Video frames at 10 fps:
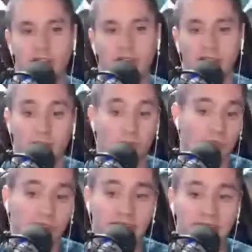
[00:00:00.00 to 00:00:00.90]

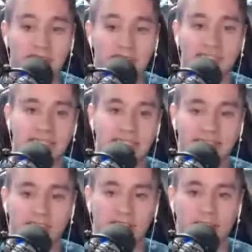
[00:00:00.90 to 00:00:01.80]
really ever since
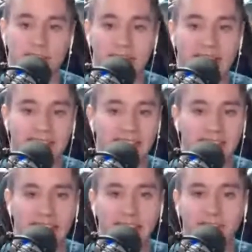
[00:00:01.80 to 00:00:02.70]
Steve Jobs'
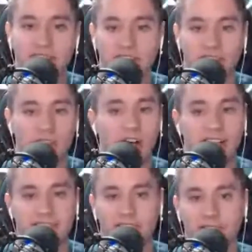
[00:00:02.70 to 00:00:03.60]
passing, they have just
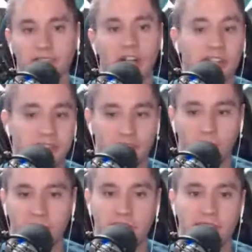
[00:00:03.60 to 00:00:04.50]
lost their
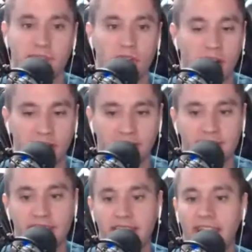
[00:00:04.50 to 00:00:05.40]
luster with these
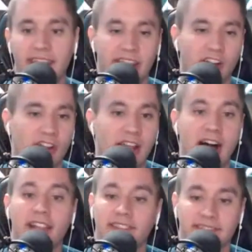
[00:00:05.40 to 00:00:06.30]
products, and they are
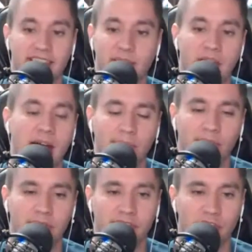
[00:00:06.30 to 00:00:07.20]
not the same
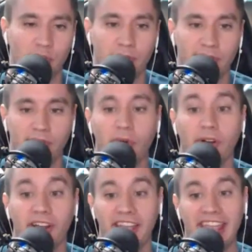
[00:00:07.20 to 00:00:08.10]
Apple that they were
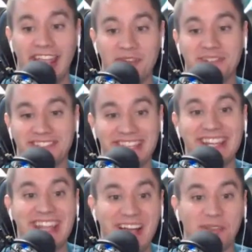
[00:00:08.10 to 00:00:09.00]
before. And you can see
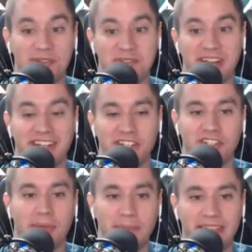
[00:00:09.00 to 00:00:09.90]
now they're trying to
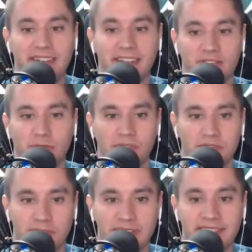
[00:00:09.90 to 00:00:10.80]
jump into this whole
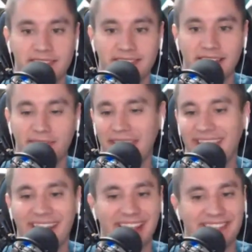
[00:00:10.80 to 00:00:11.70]
services stuff,
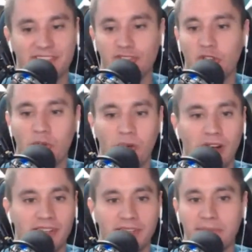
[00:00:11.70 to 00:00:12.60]
and it's so
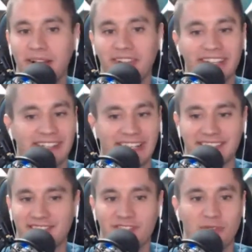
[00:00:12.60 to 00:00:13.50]
uncompelling. Like,
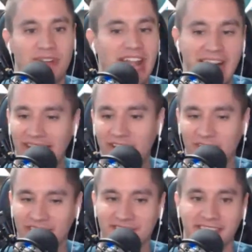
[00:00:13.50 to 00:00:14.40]
it's so not
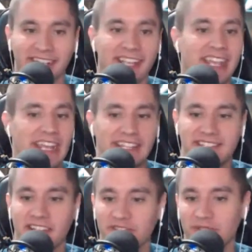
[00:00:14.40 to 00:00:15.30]
interesting.
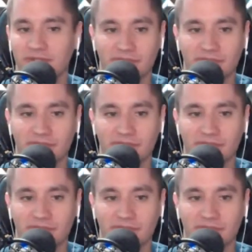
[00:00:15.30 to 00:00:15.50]
It doesn't,